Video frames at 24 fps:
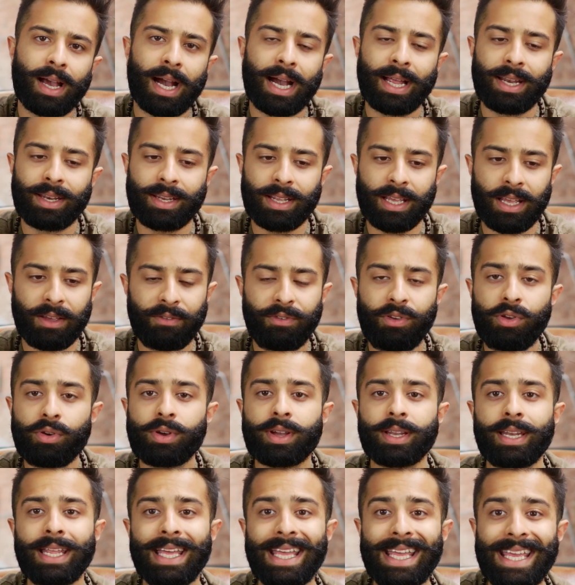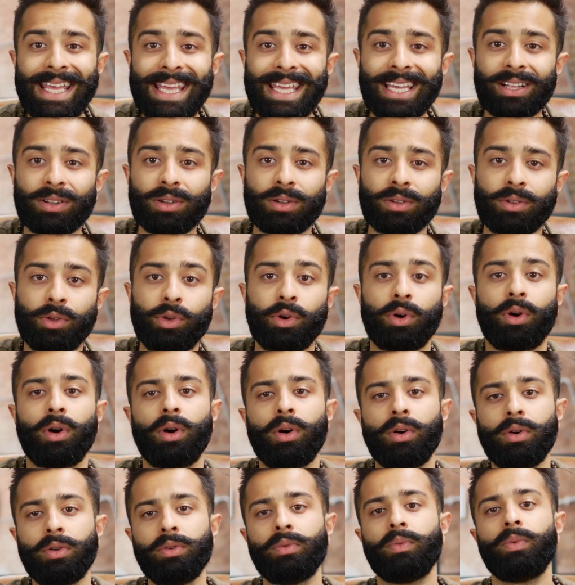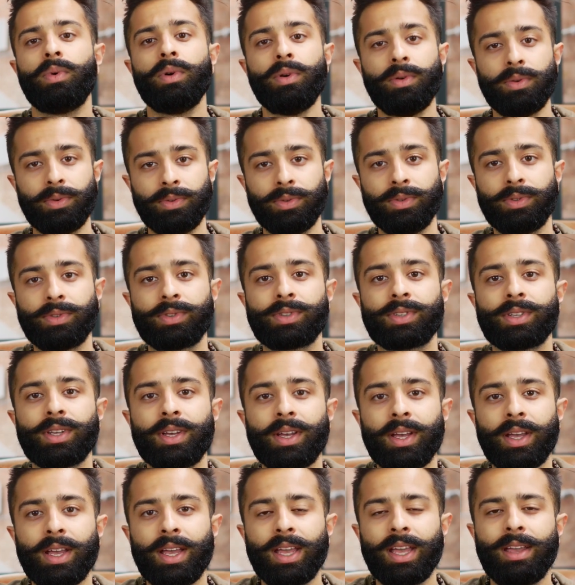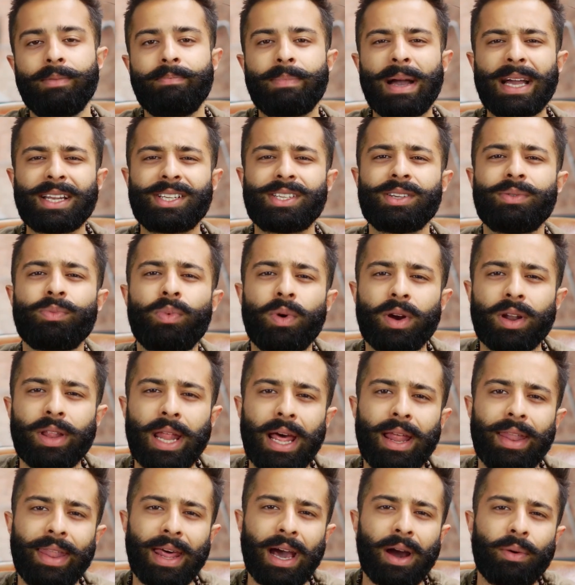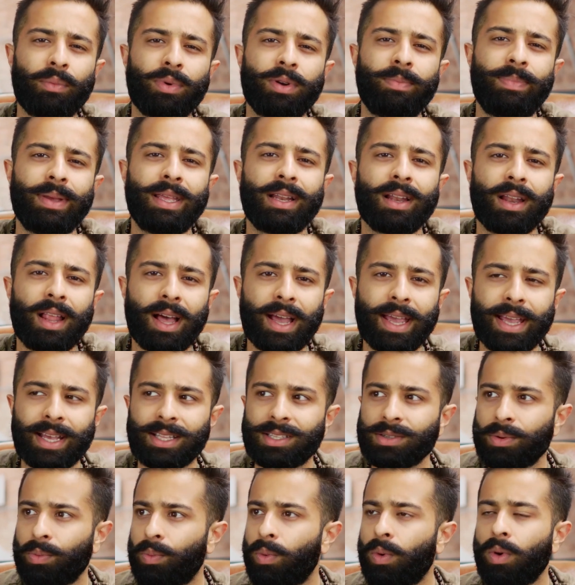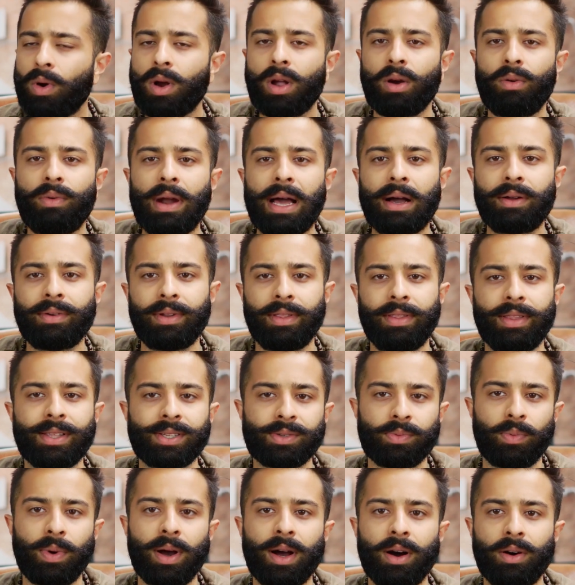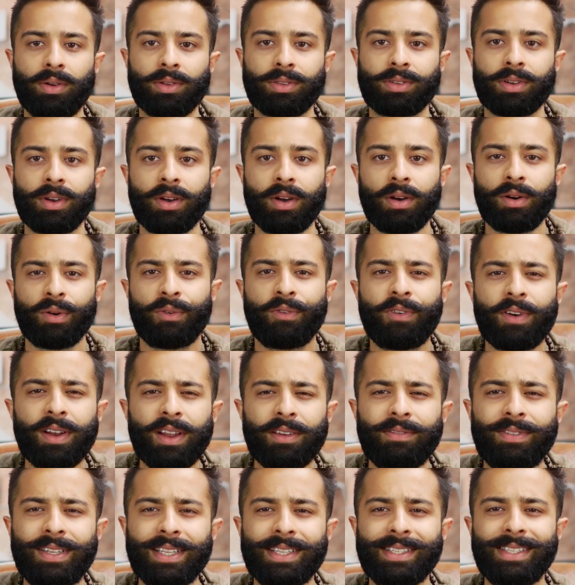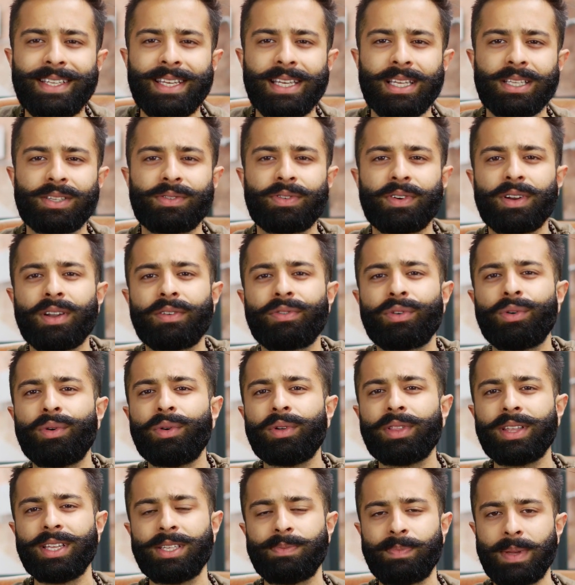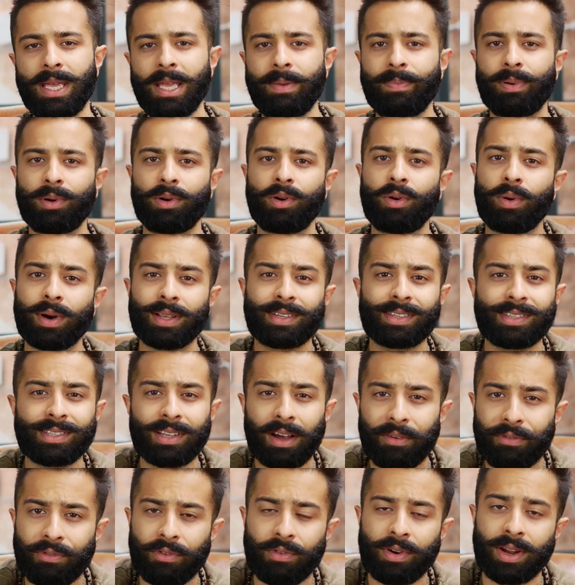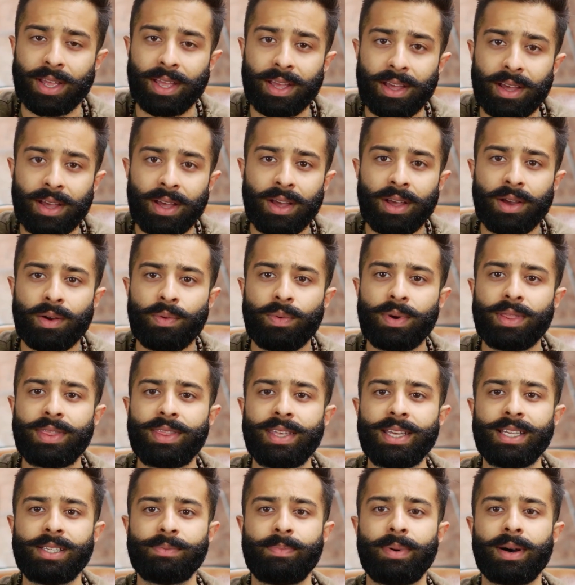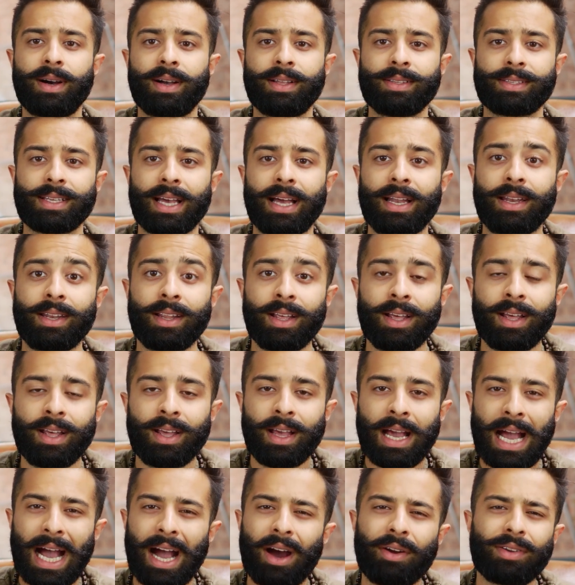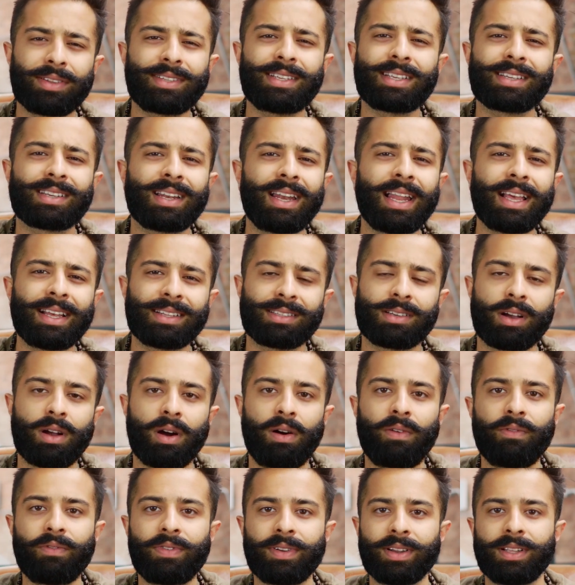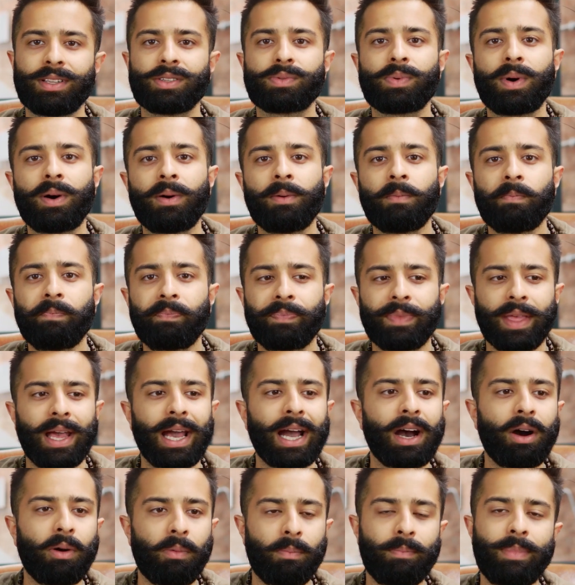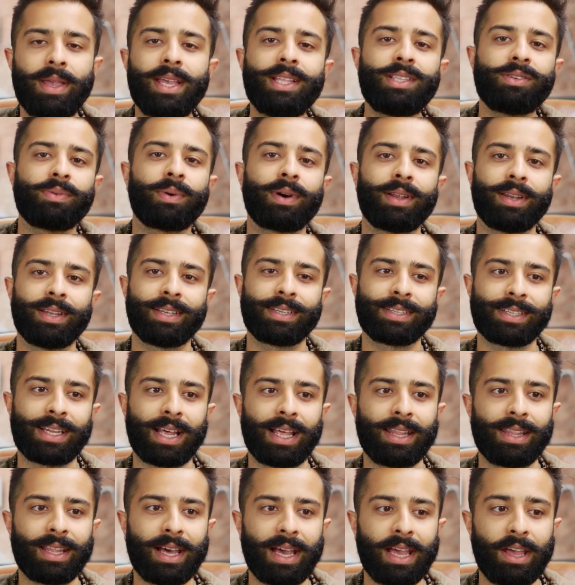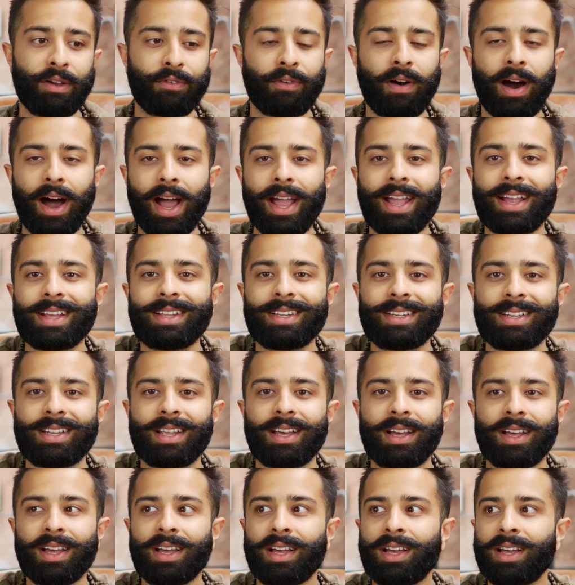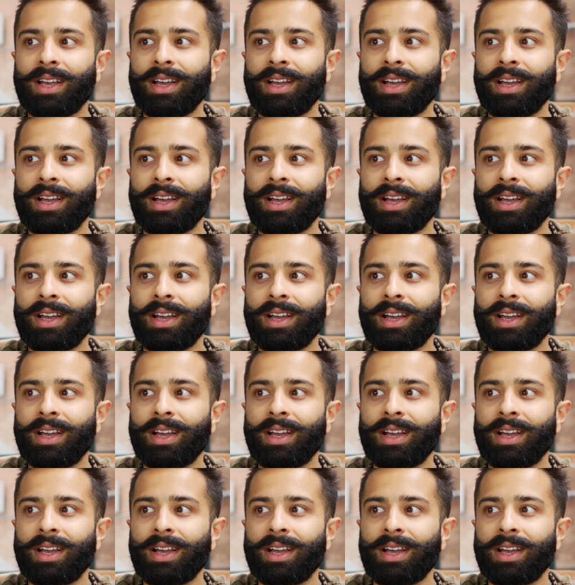And if you can heal your own wounds, imagine what that would be like to walk around in this world full of disease, full of all these people who are suffering with these burns. And how does this link to confidence? Well, it helped me to understand that if I can